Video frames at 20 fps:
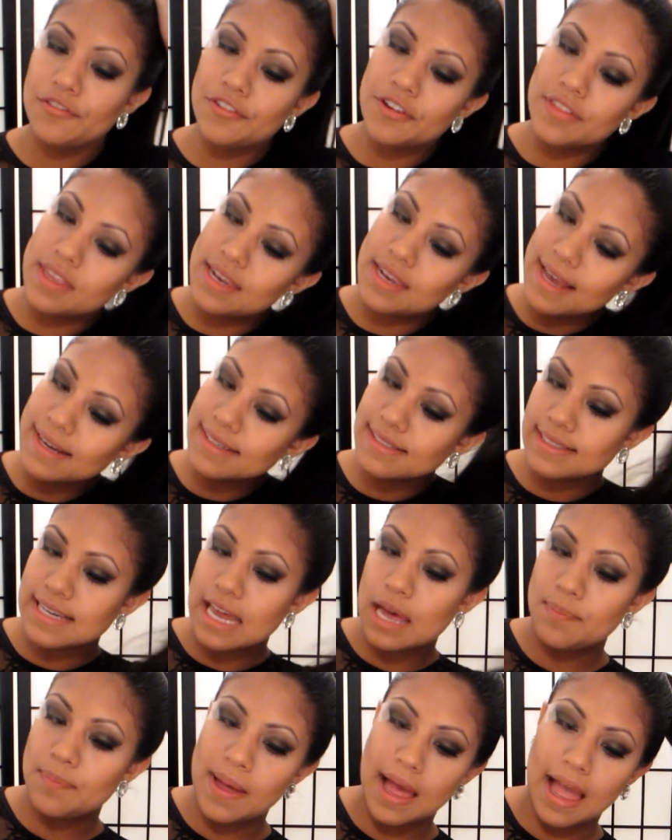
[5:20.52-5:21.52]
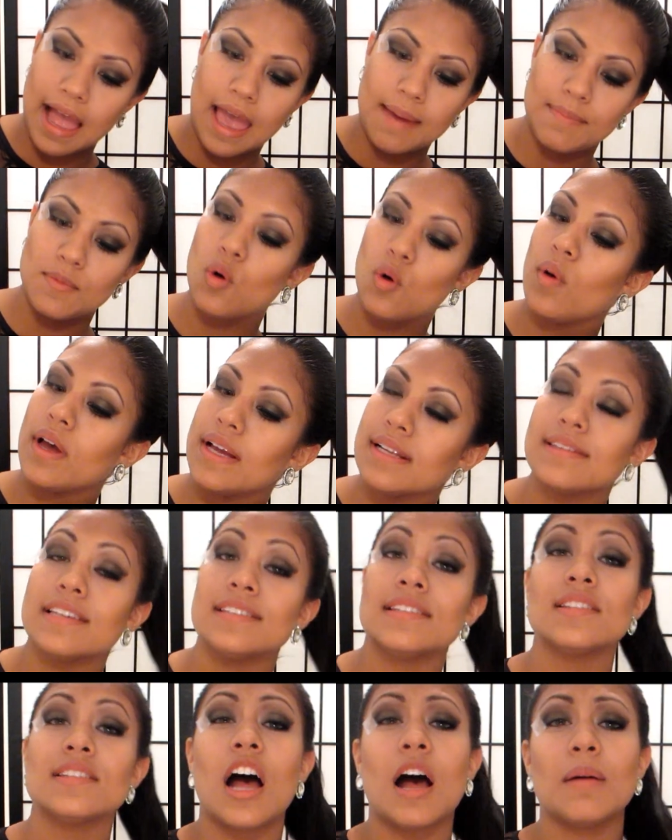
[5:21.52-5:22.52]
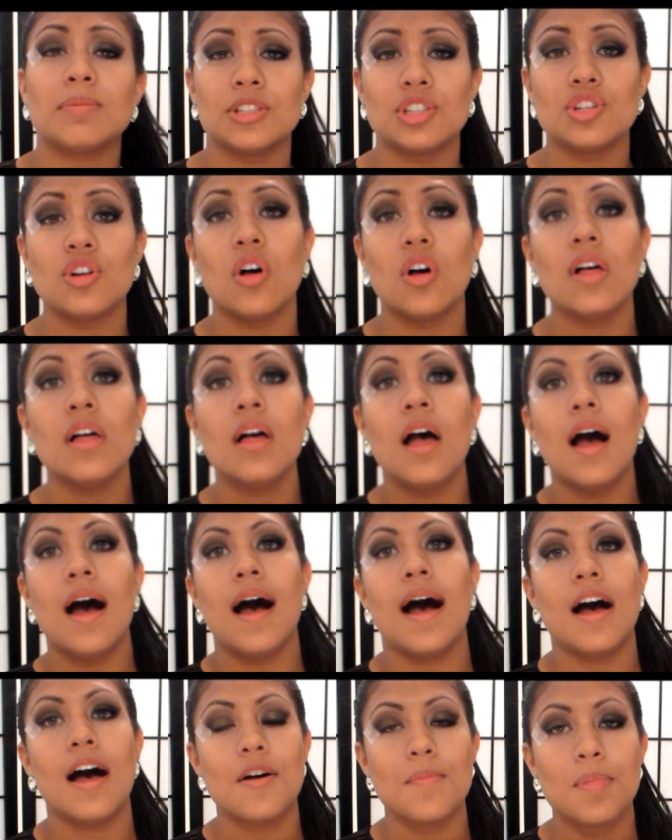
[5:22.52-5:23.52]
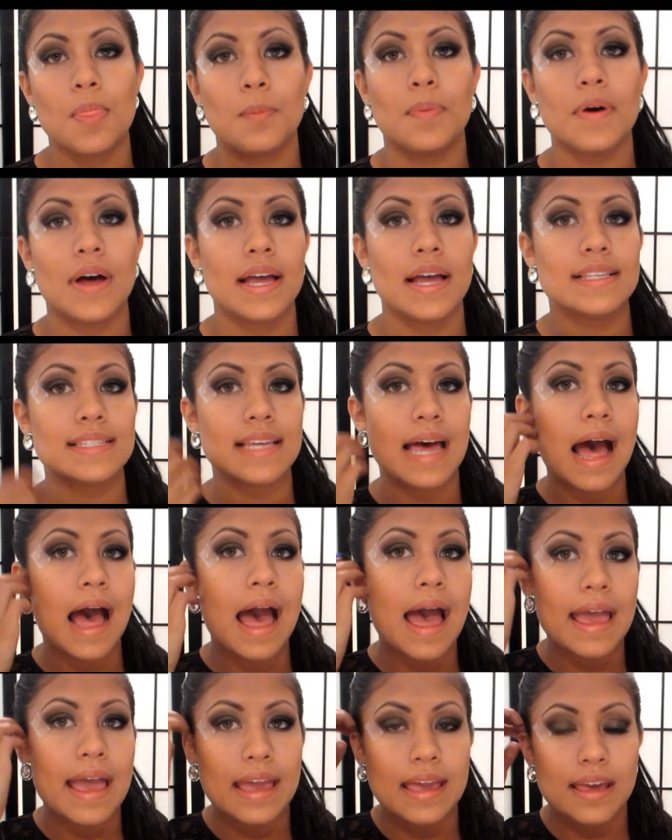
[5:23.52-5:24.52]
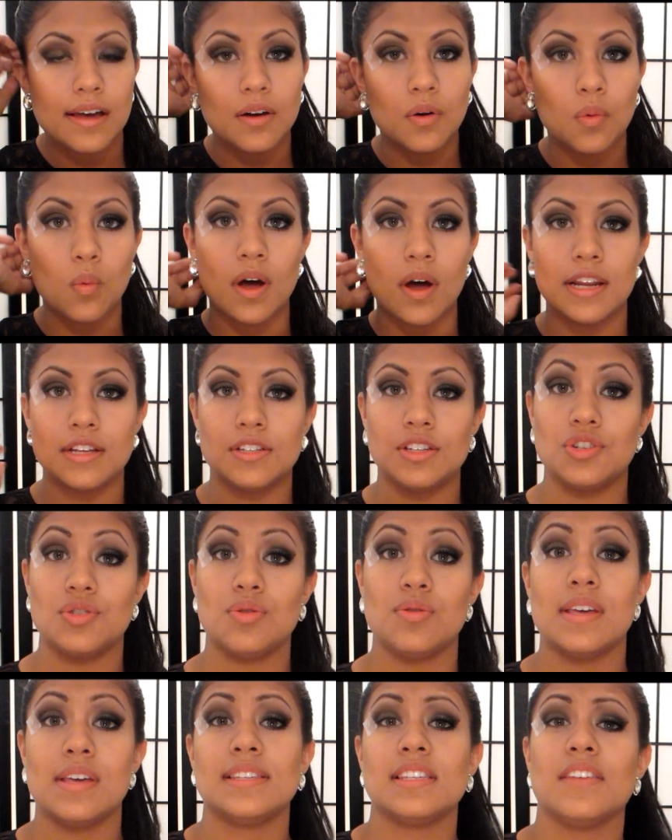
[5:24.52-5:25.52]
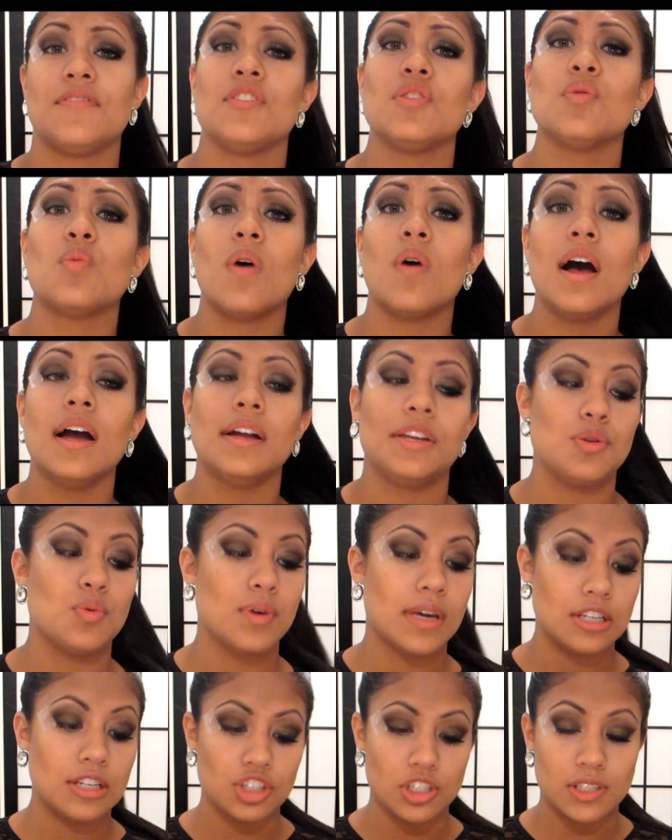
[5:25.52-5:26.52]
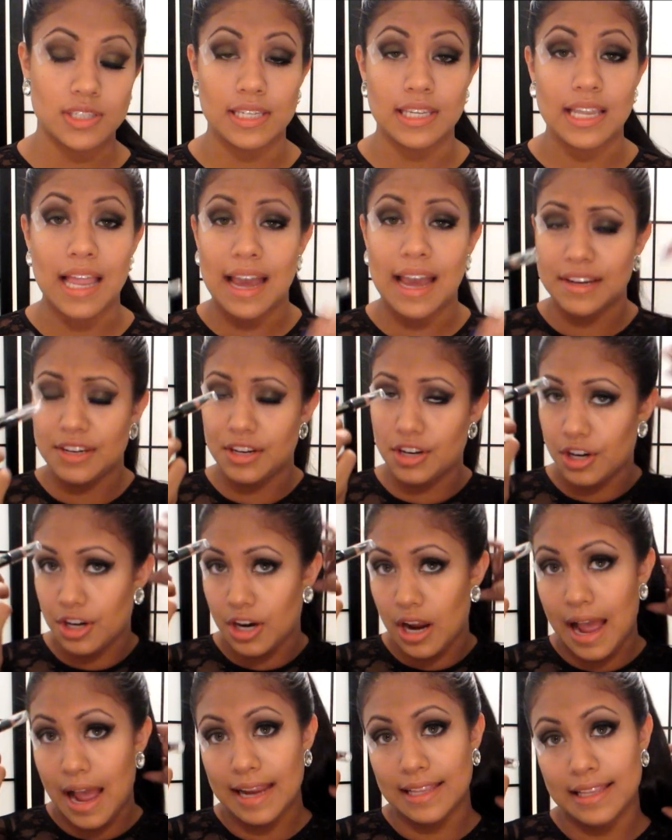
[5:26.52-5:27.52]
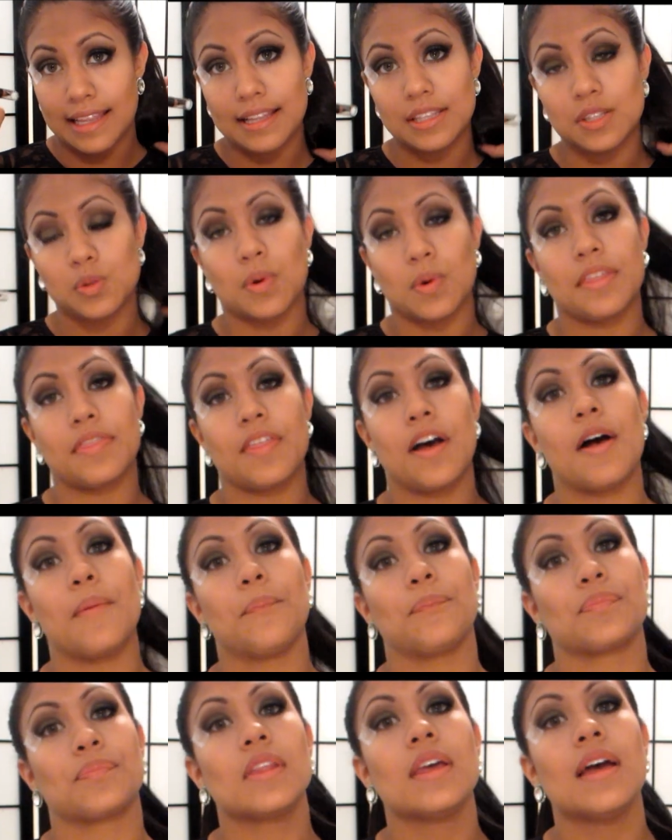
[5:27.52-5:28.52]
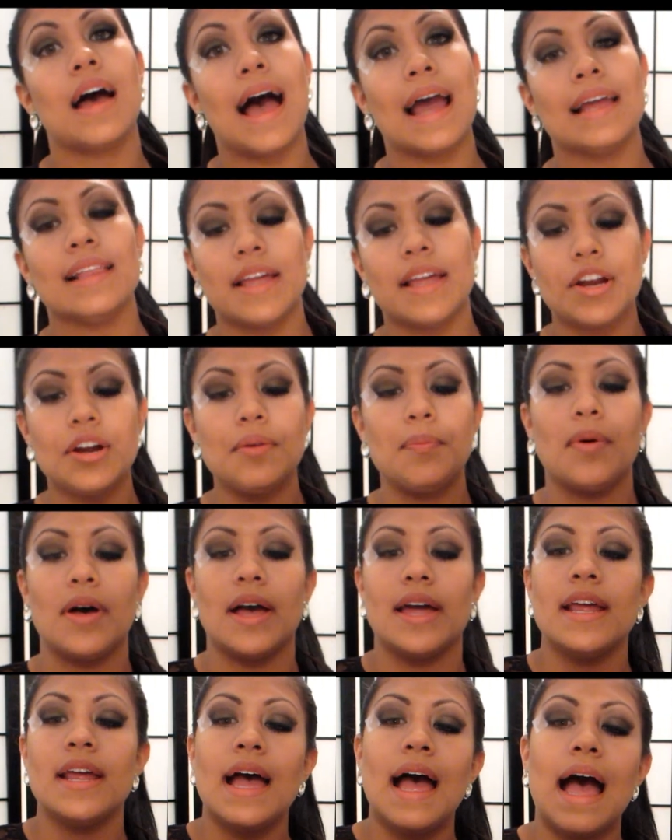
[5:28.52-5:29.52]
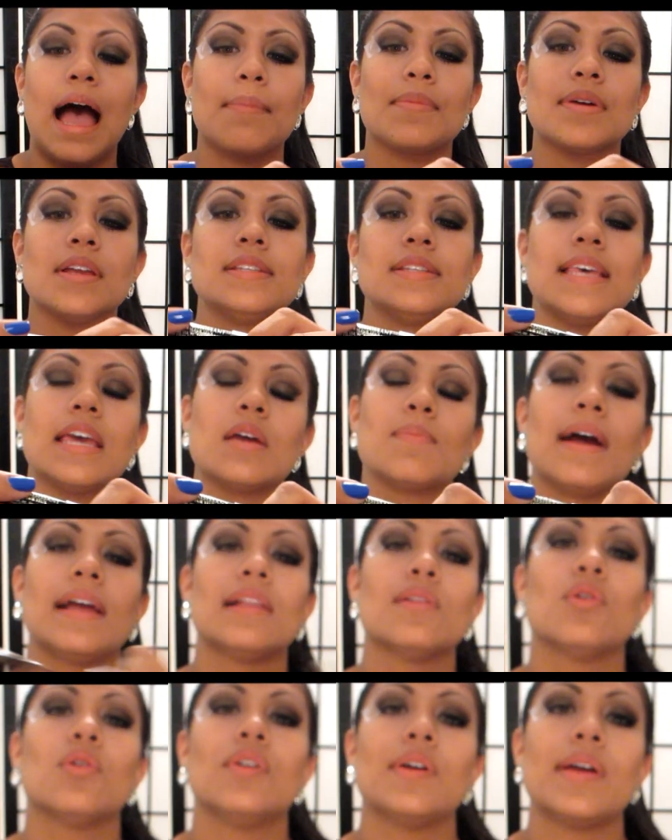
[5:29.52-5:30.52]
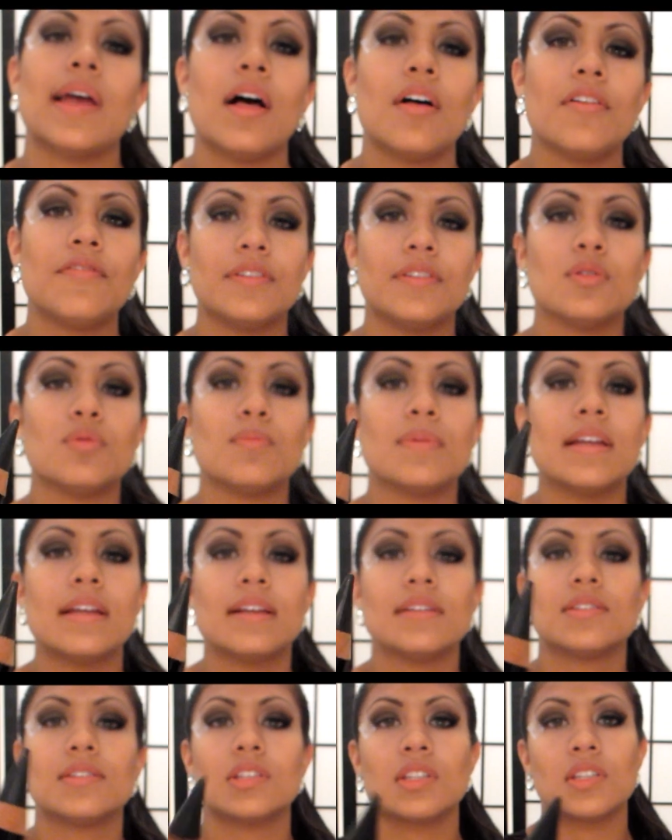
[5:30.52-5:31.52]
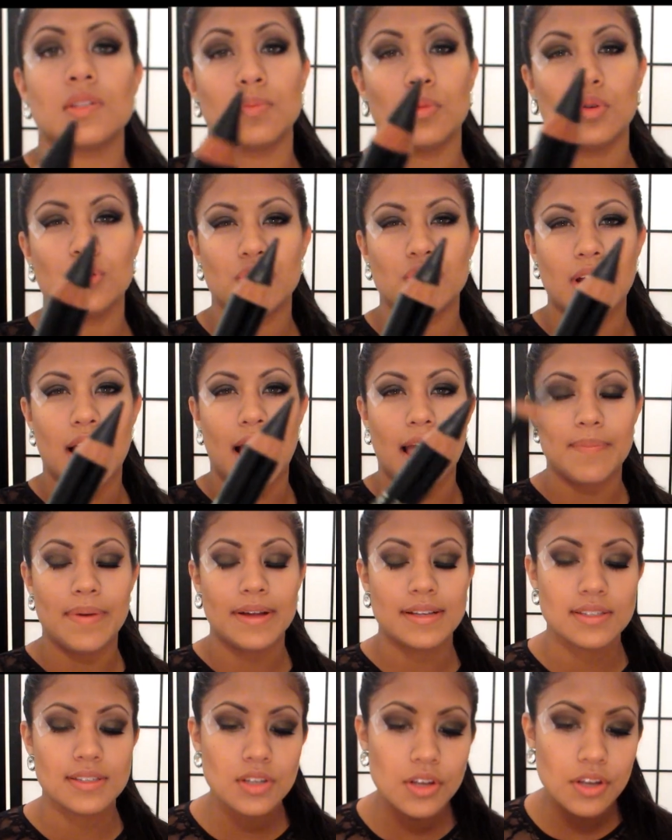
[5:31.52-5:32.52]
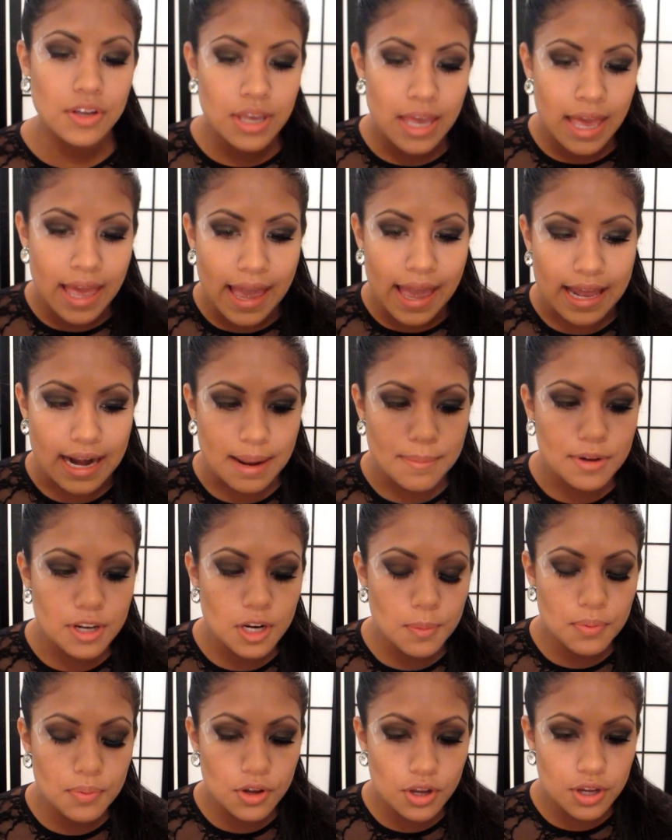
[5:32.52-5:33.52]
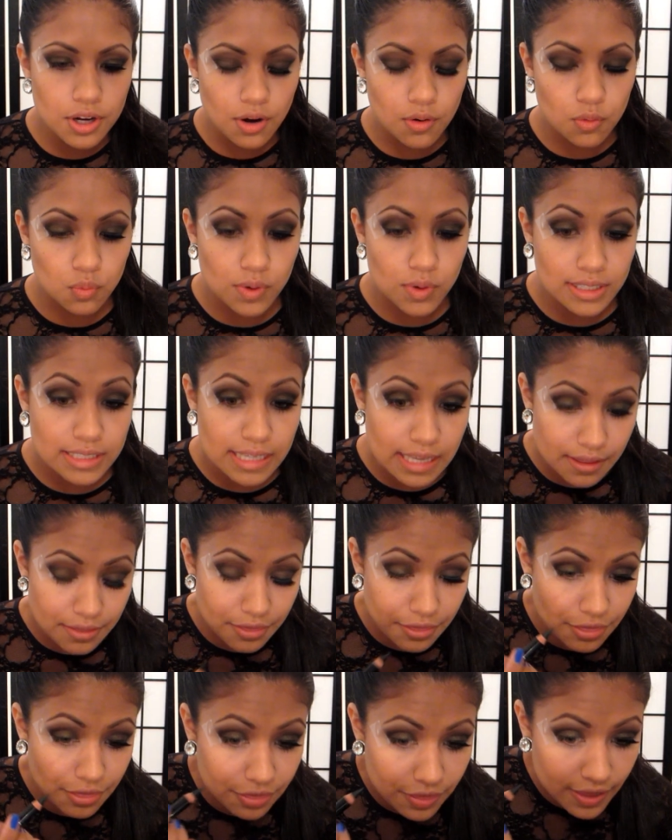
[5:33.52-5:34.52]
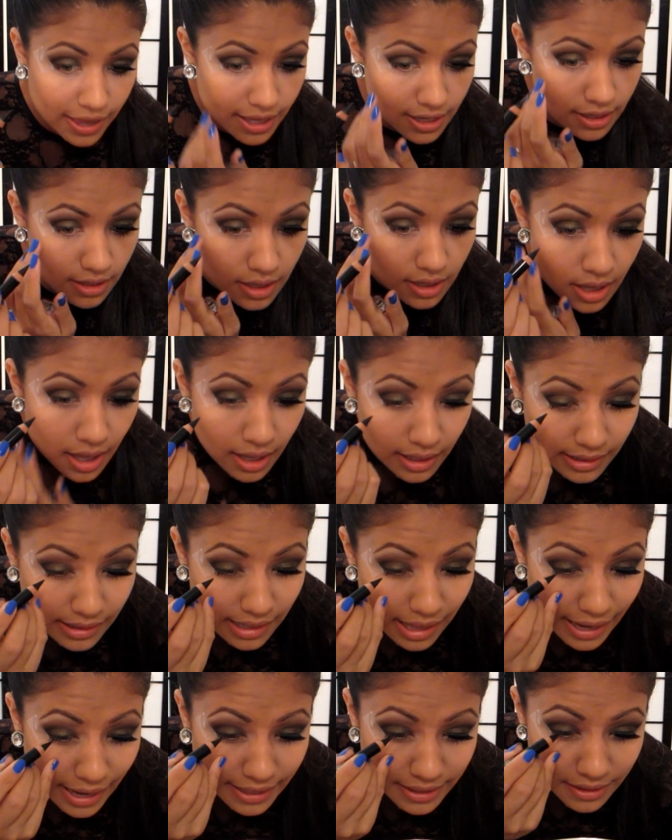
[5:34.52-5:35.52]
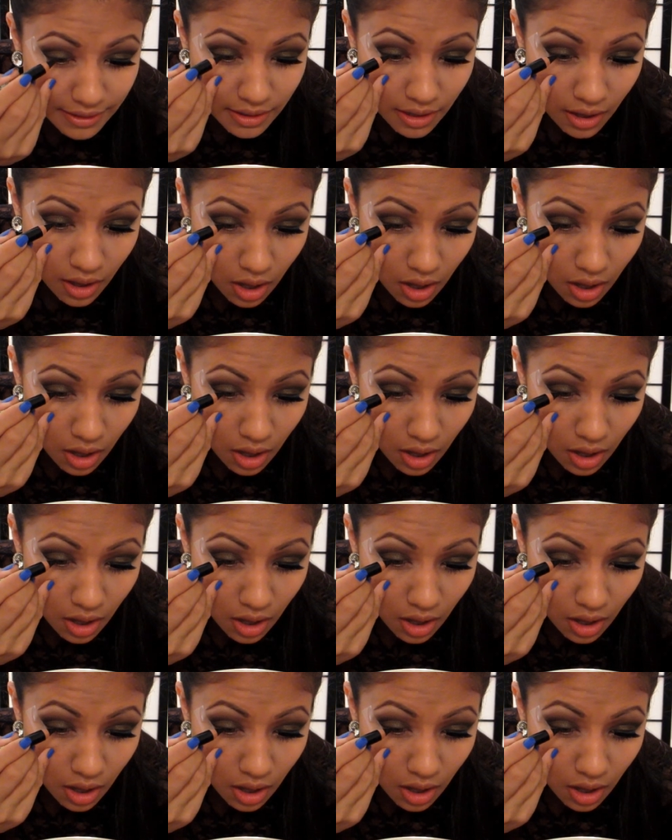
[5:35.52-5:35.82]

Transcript: for the next step, this is optional, but I wanted to do this. If you want, you can just line your eyelids with eyeliner, but I'm going to take my L'Oreal Voluminous Smoldering Eye Pencil, and I'm going to put a really thin line